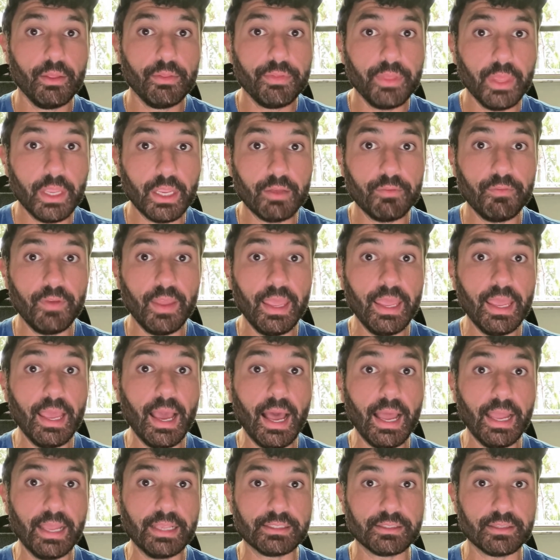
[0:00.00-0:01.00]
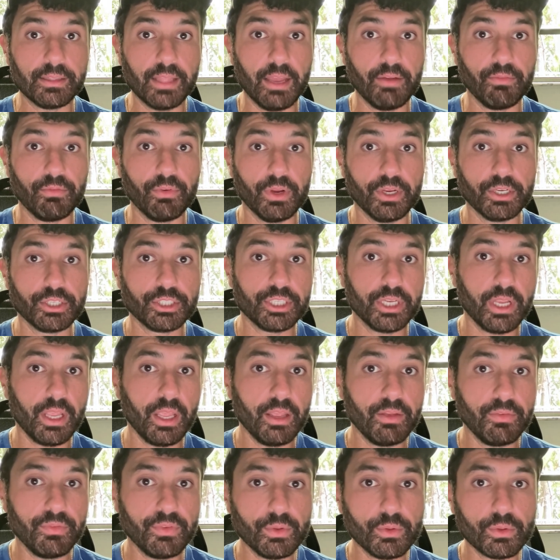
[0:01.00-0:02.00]
Think of A I as leverage.
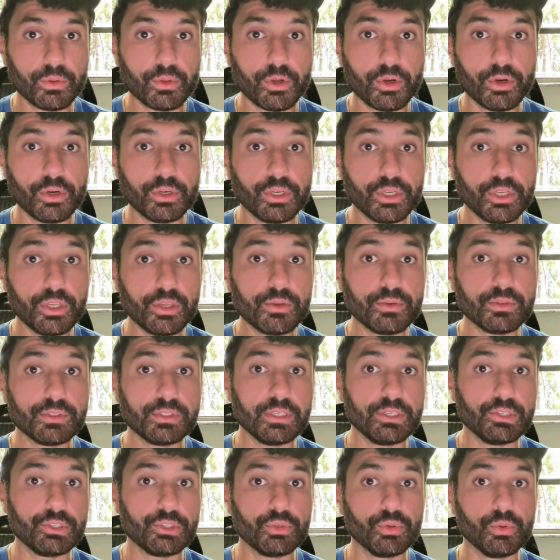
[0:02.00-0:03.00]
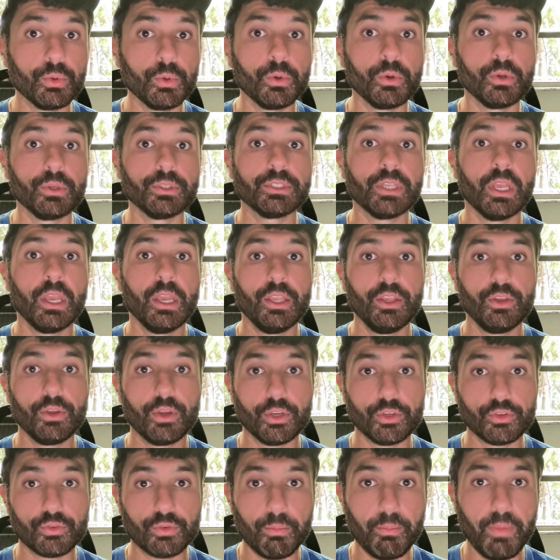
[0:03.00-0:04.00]
If you learn to use these tools, you
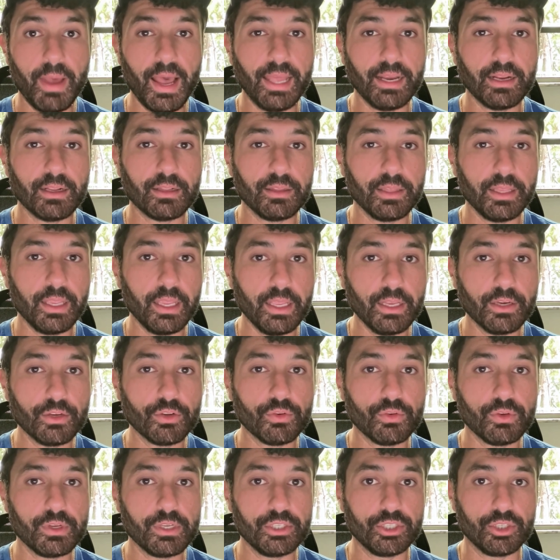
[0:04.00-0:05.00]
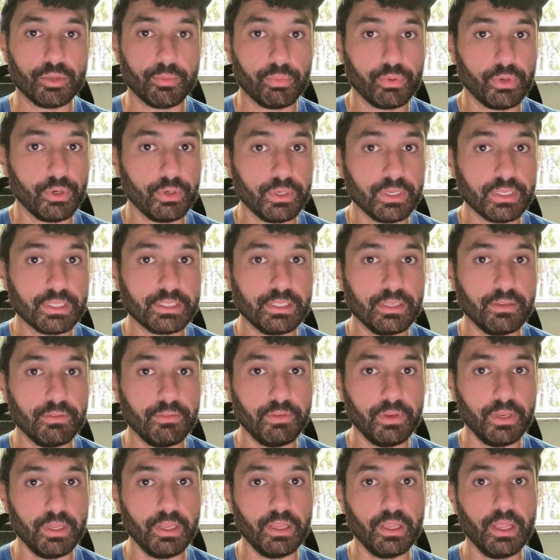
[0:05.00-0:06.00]
can dramatically increase your
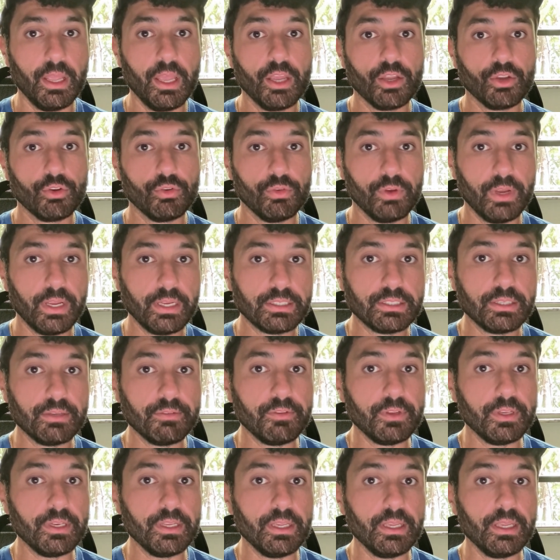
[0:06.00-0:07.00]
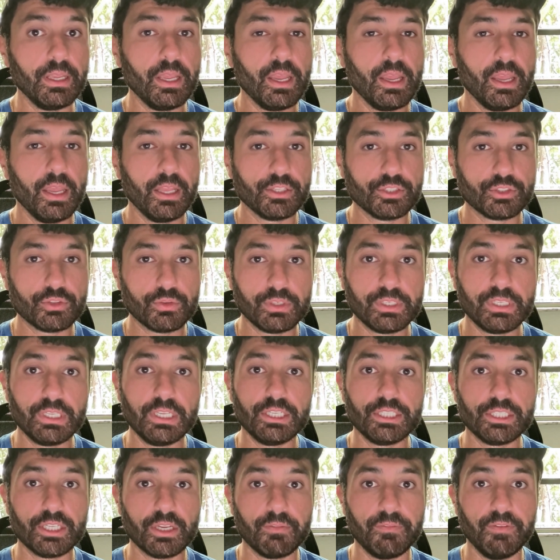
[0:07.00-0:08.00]
productivity, creativity, and
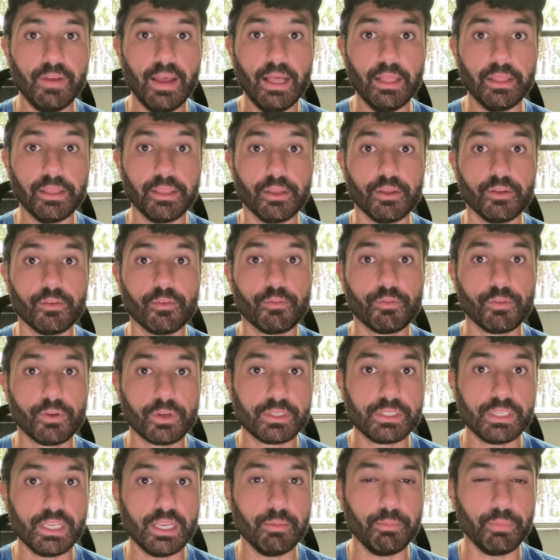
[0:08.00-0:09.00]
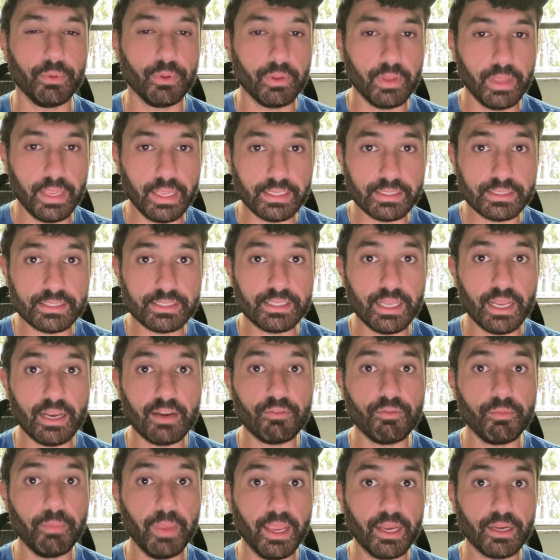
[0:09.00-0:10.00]
strategic value. For example, instead
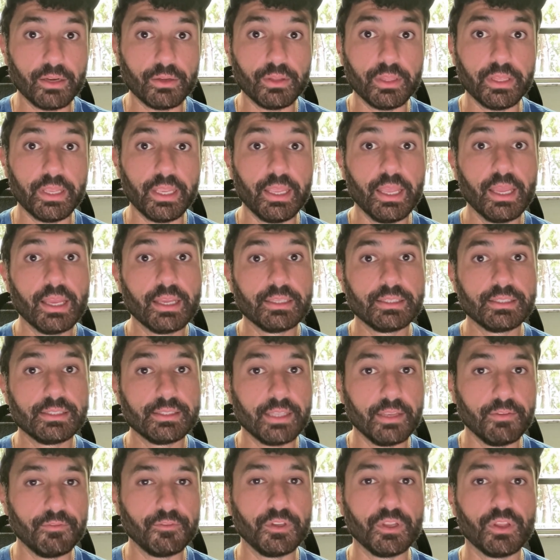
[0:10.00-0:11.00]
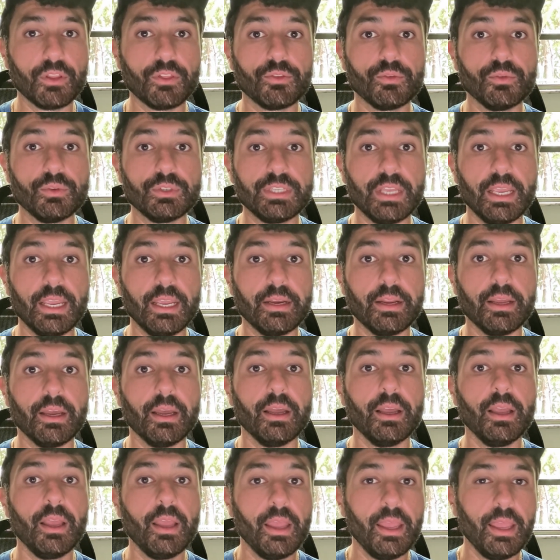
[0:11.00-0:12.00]
of manually sifting through
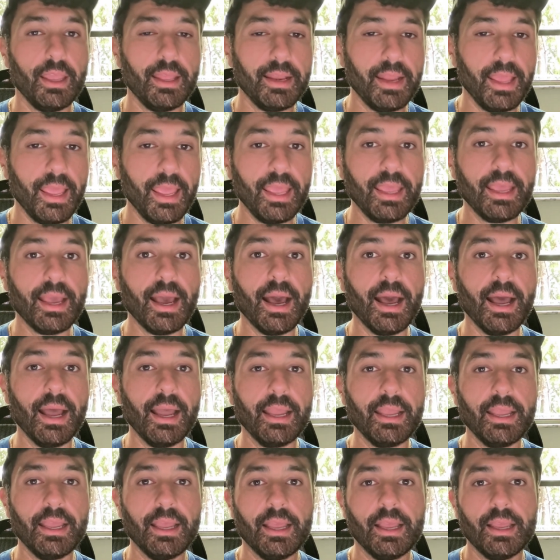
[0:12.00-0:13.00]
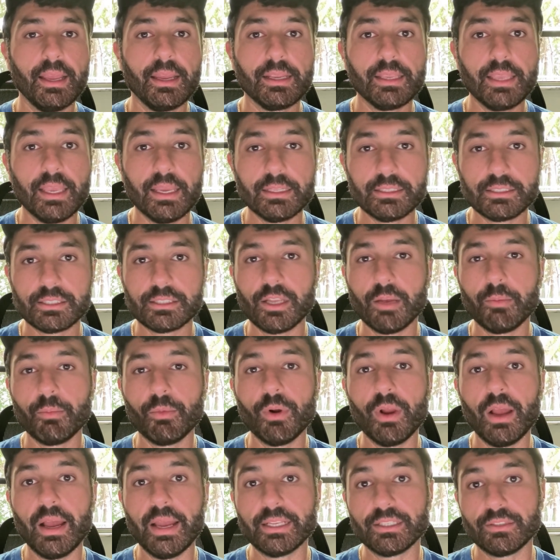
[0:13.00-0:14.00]
data, an A I can
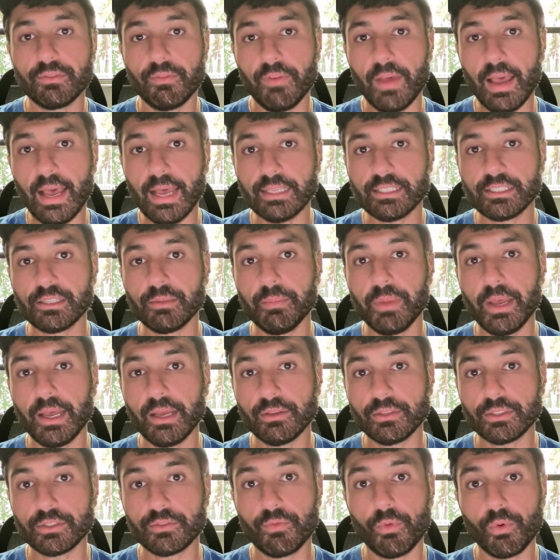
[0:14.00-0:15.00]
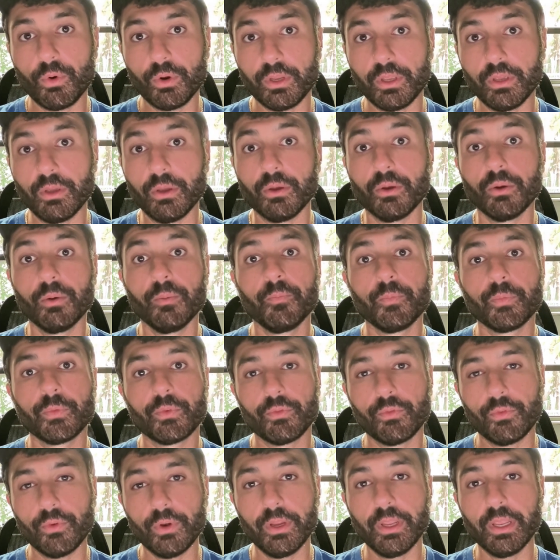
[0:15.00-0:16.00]
summarize vast amounts for you,
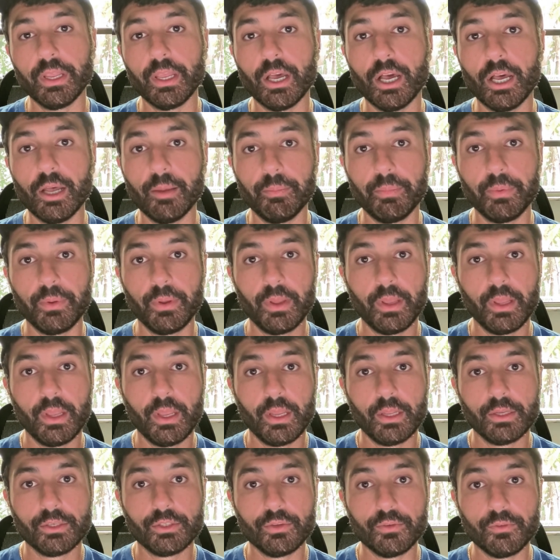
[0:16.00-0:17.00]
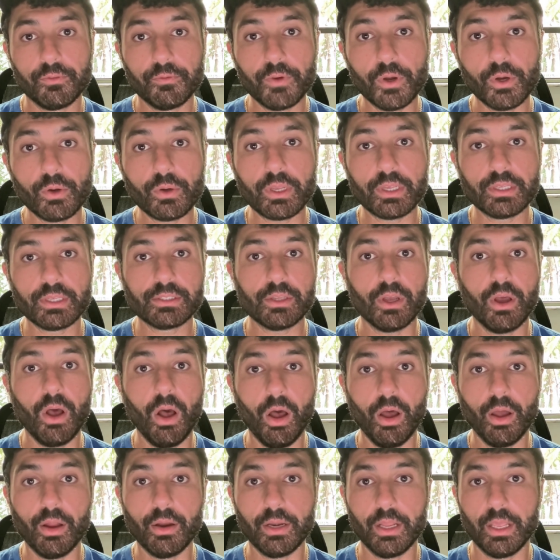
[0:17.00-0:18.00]
freeing up to focus
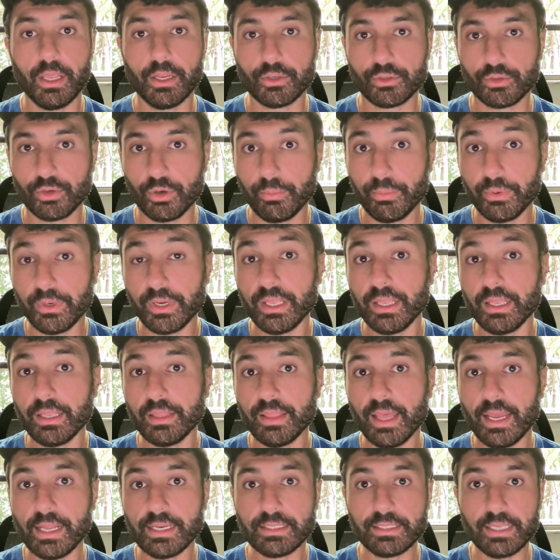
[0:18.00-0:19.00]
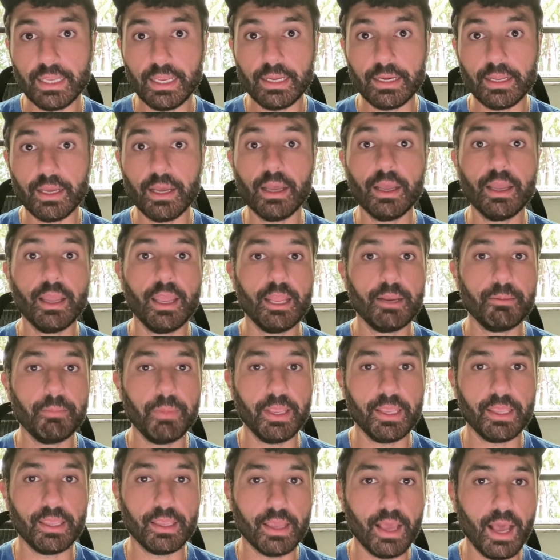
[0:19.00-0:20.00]
on interpreting that data and
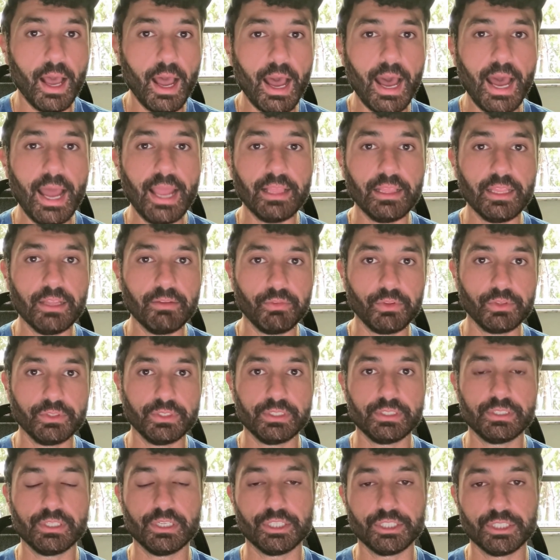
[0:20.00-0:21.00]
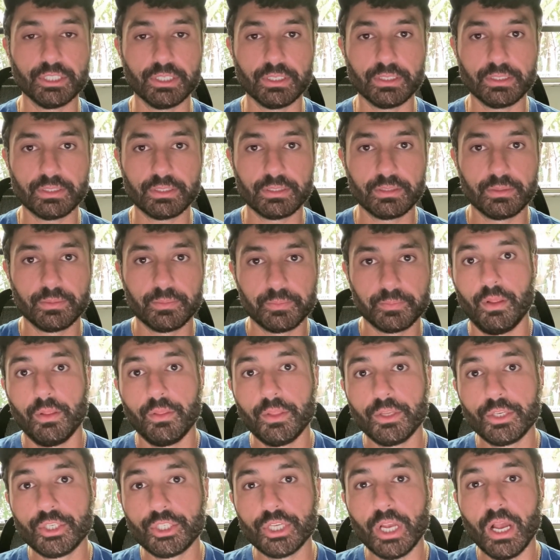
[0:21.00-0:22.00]
making high-level decisions.
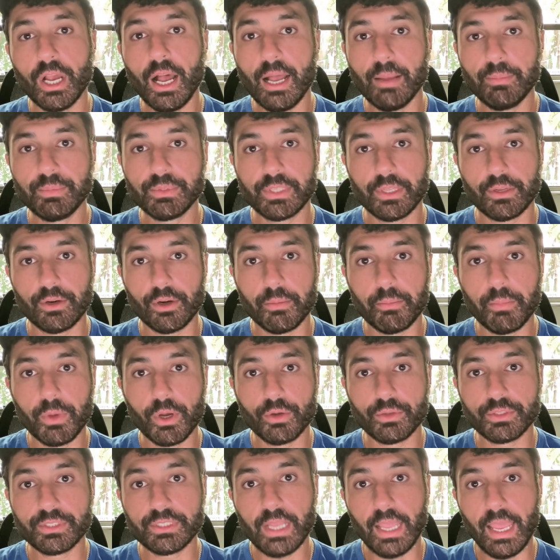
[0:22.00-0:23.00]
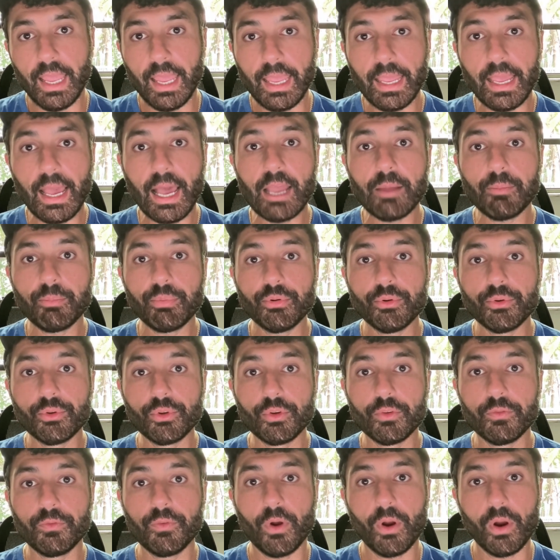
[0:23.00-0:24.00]
The jobs that are most A
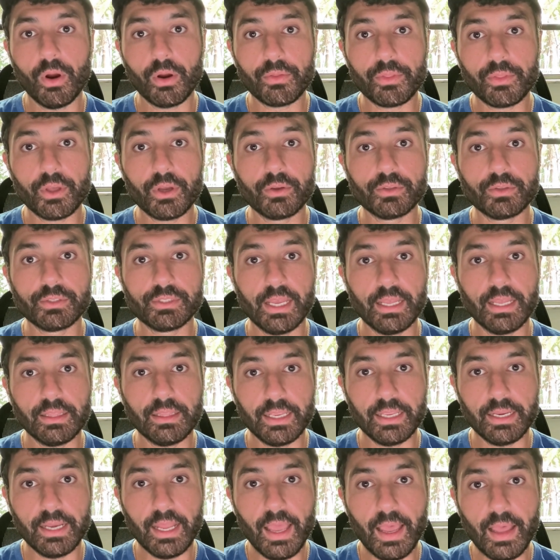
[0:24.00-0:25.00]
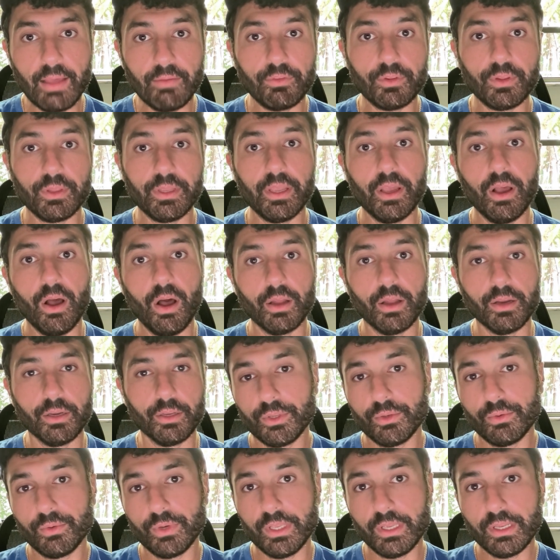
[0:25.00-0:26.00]
I-proof are those that lean heavily on
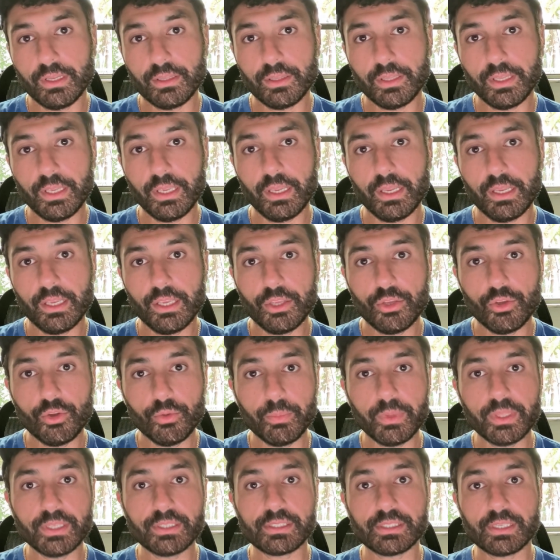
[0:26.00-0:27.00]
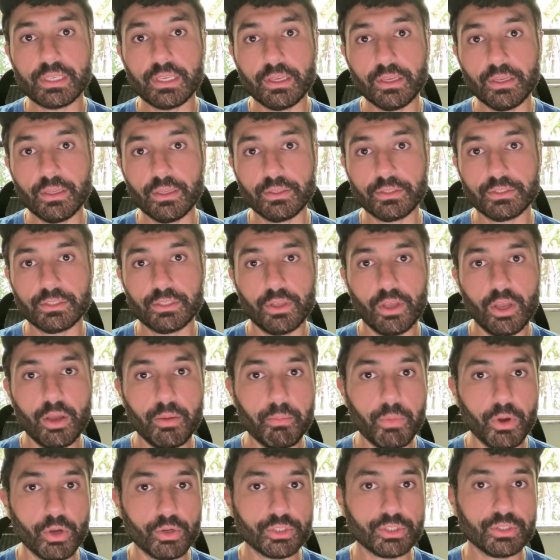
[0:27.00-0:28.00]
uniquely human skills,
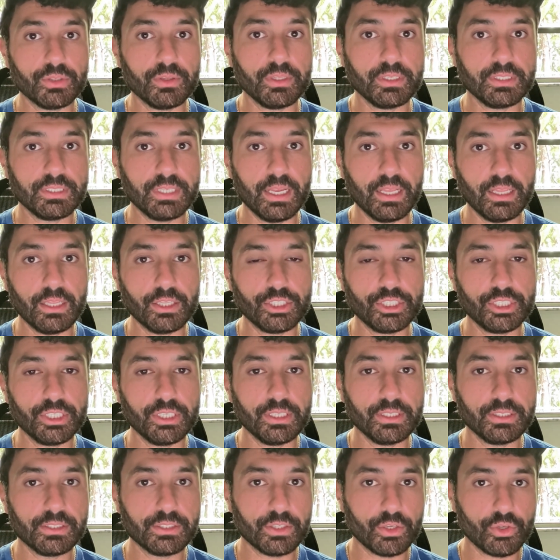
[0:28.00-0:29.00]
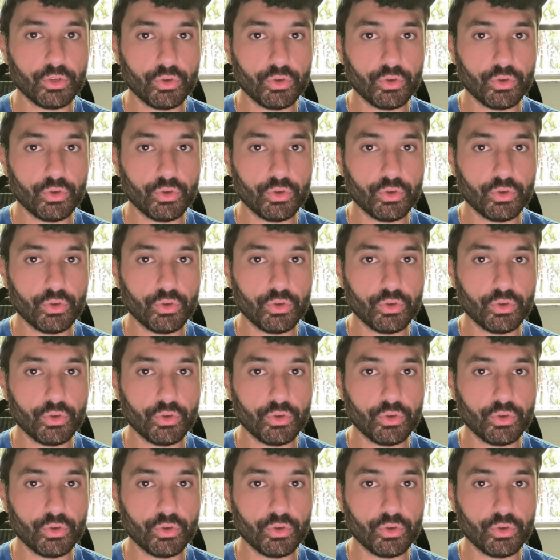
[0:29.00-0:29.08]
emotional intelligence,